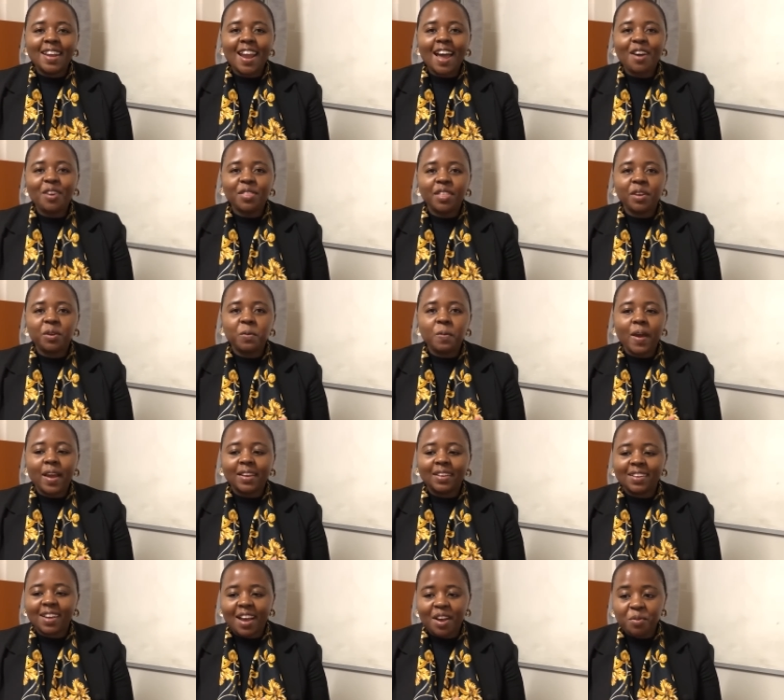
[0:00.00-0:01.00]
now that we are
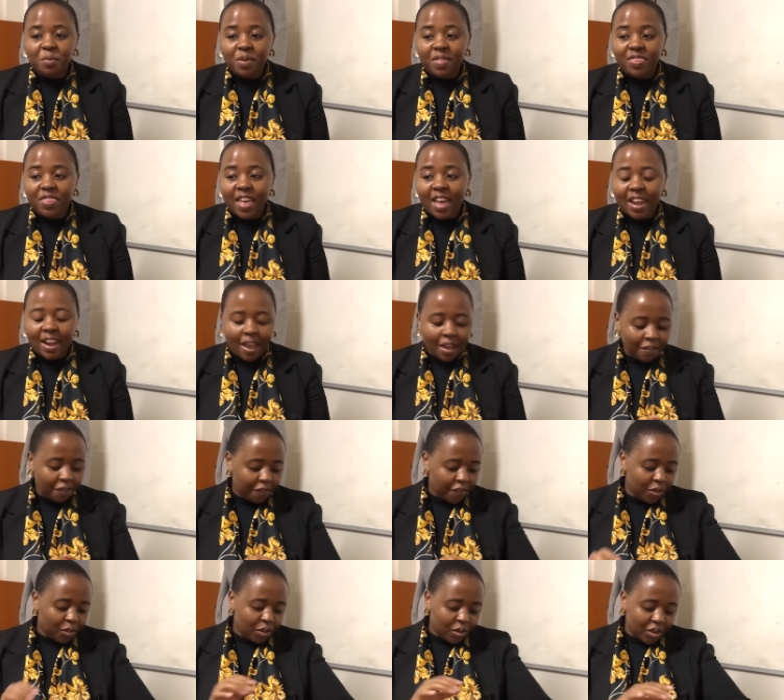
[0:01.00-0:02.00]
done with that, I
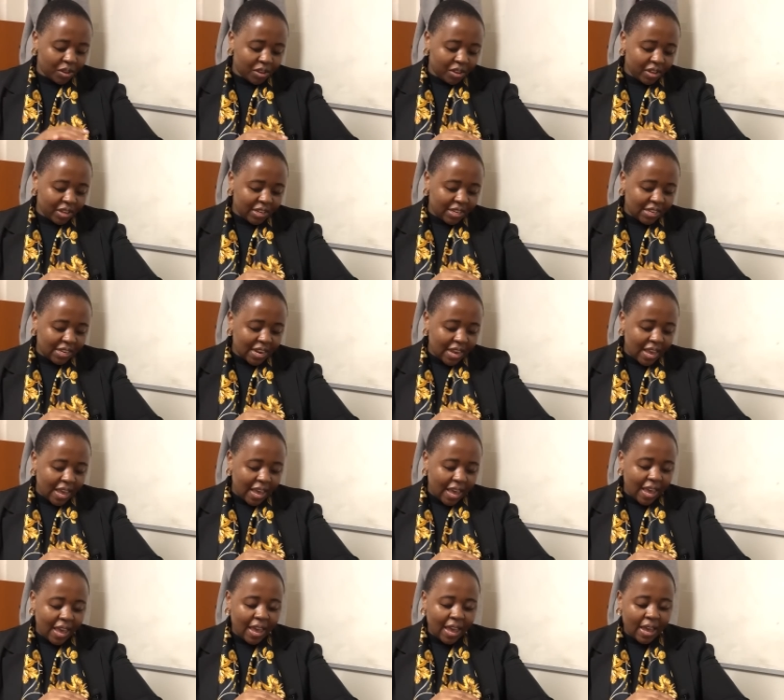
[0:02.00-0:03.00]
feel good
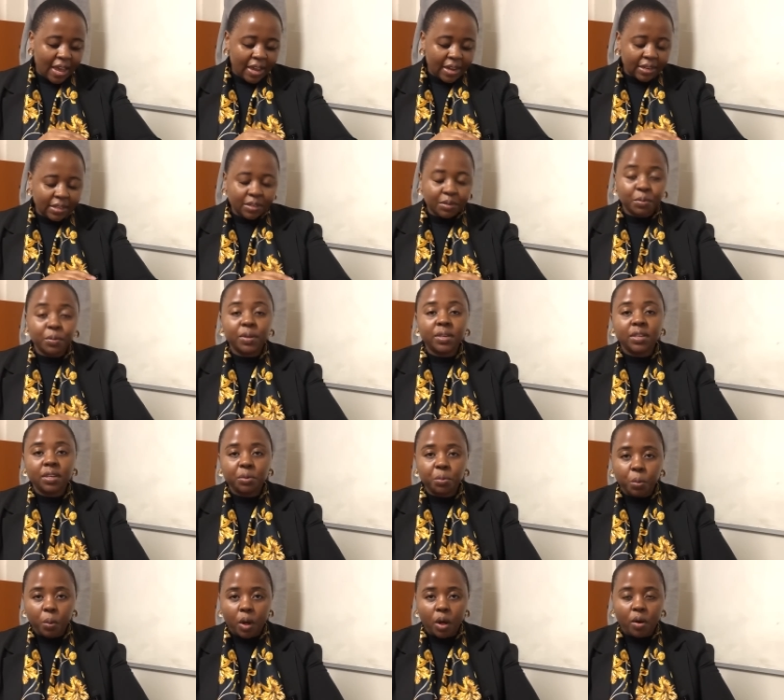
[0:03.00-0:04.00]
and we
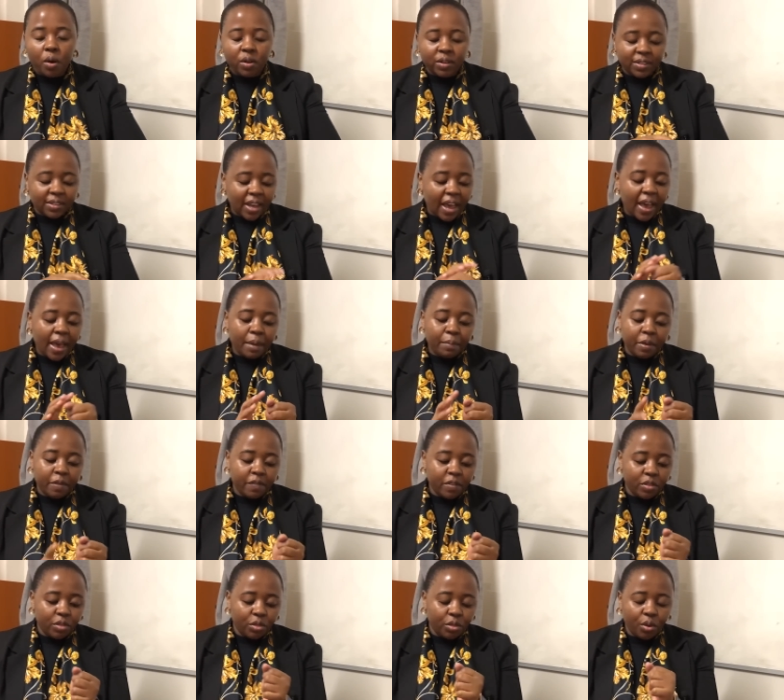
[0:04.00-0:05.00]
did well on time,
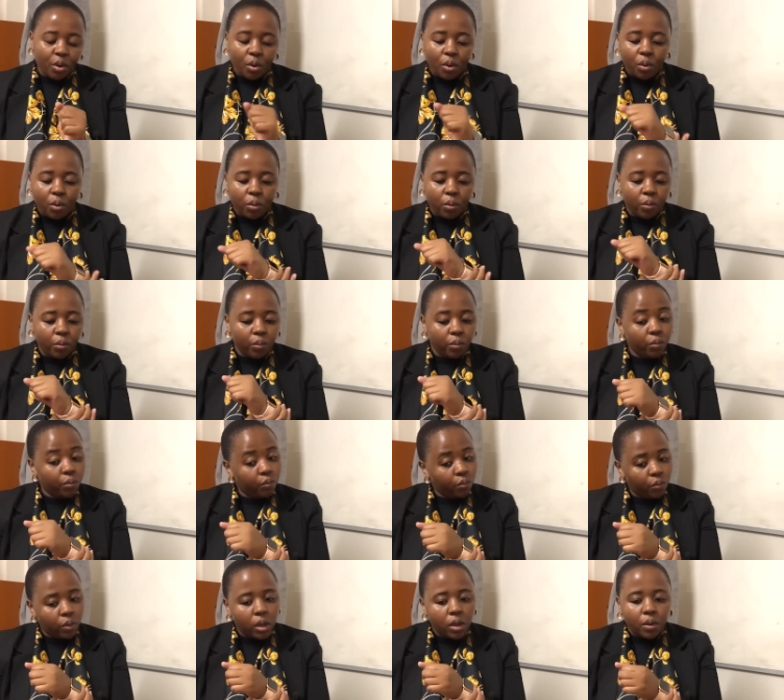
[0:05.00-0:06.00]
even though
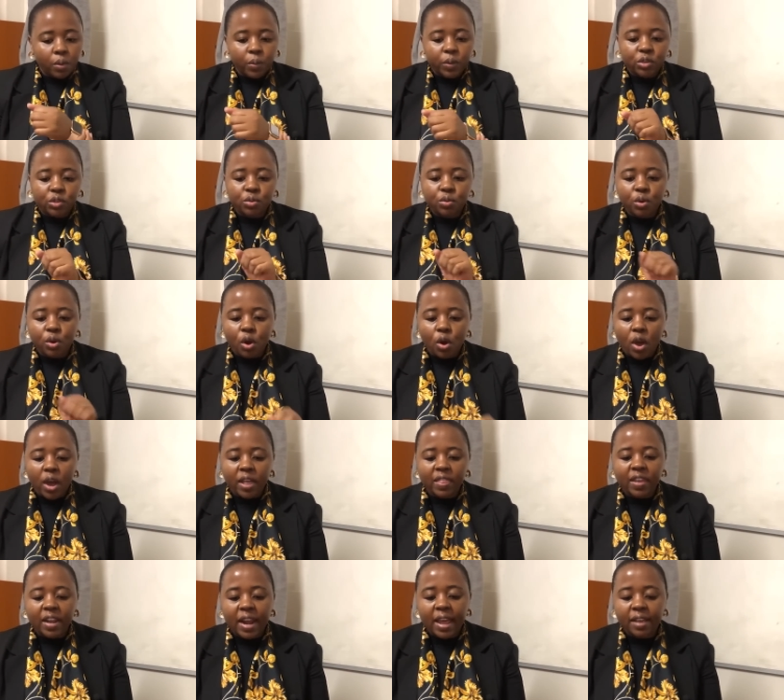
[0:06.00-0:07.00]
we took
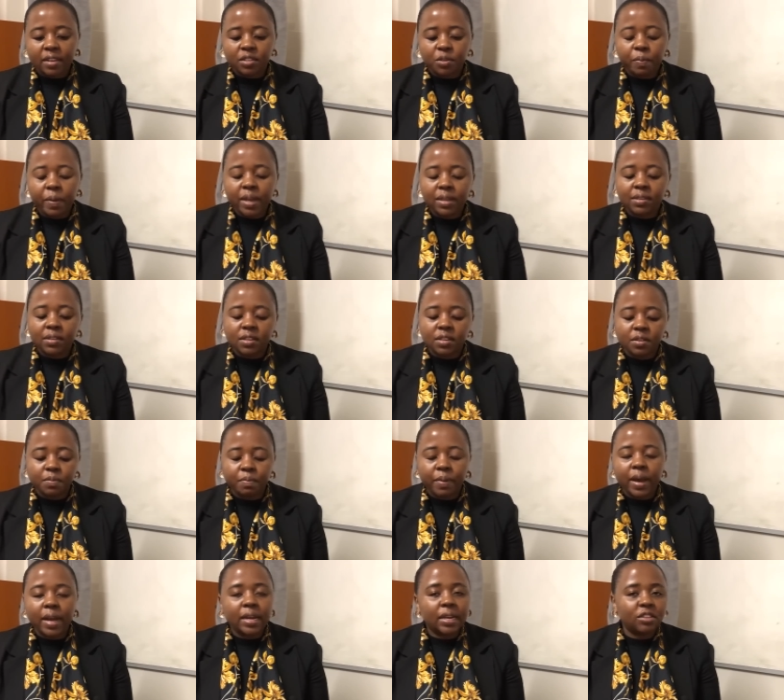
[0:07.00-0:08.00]
longer than I expected,
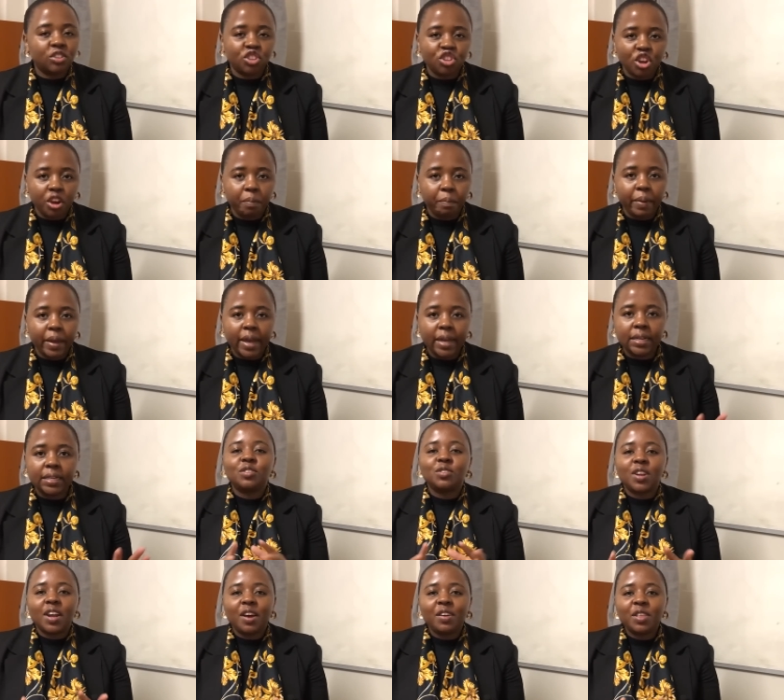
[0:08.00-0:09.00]
but it's not
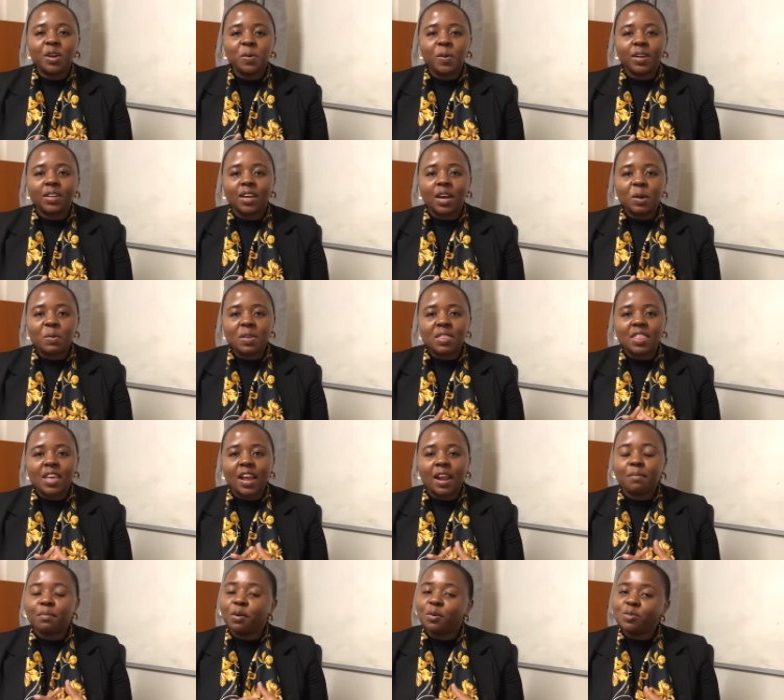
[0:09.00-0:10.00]
bad. So now that we're done with
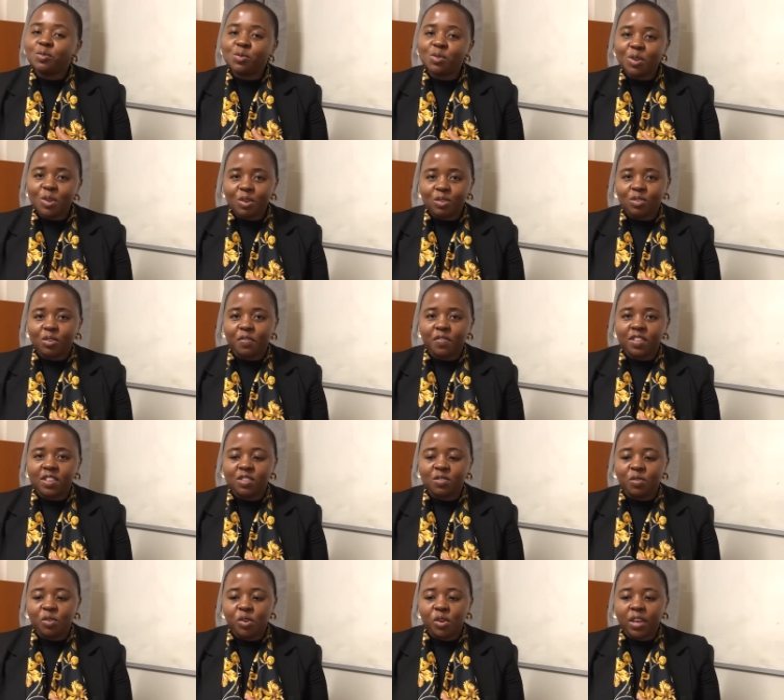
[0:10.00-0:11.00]
that, I'm going to close off
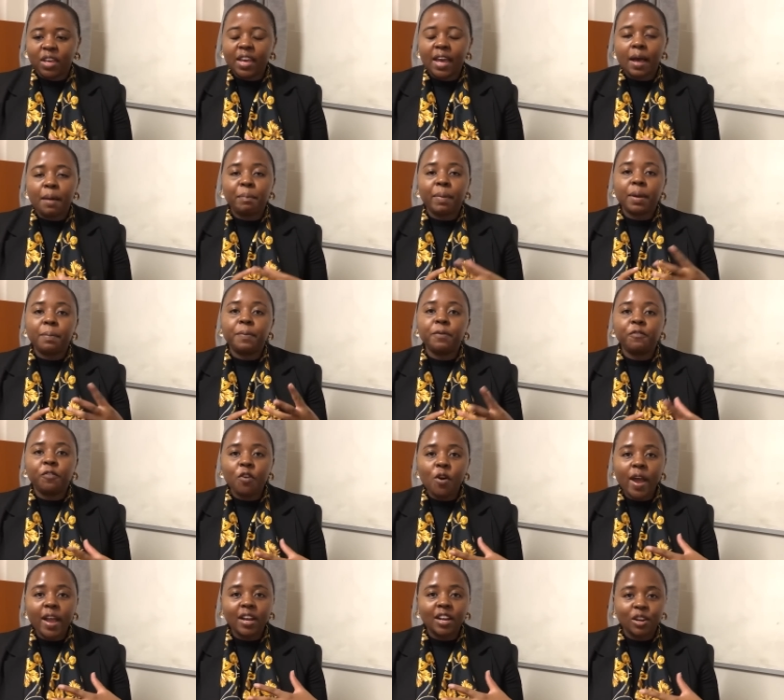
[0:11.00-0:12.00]
this video here. But
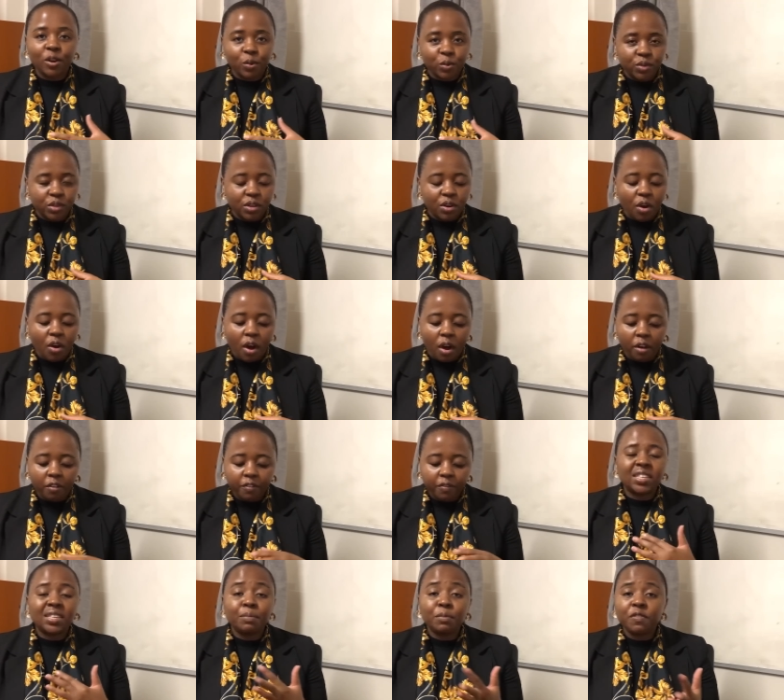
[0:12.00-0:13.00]
before I close it
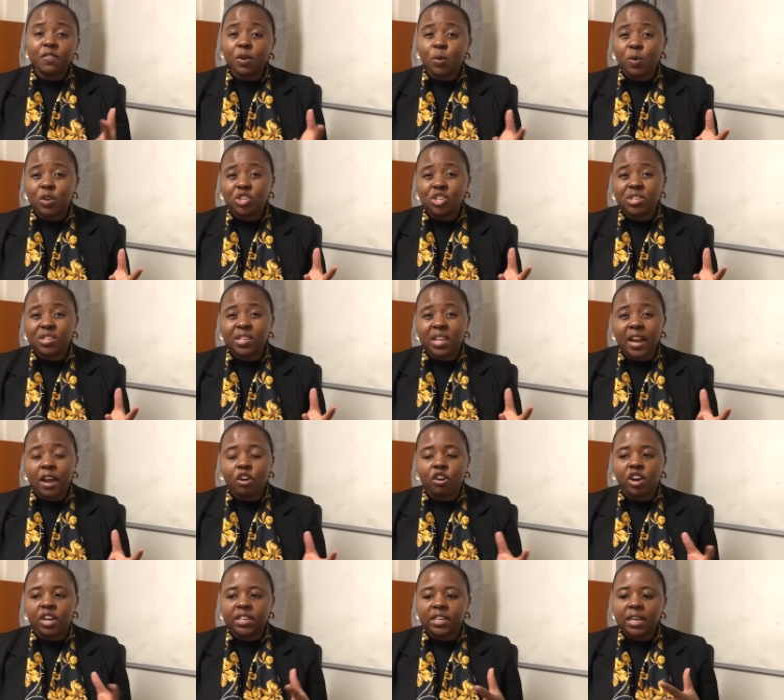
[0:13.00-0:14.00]
off, some of the questions that I
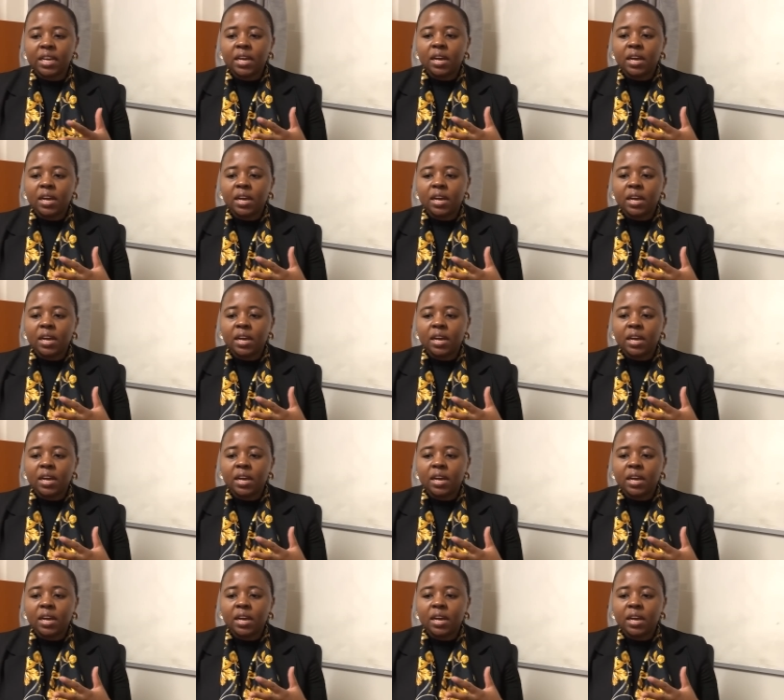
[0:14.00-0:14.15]
got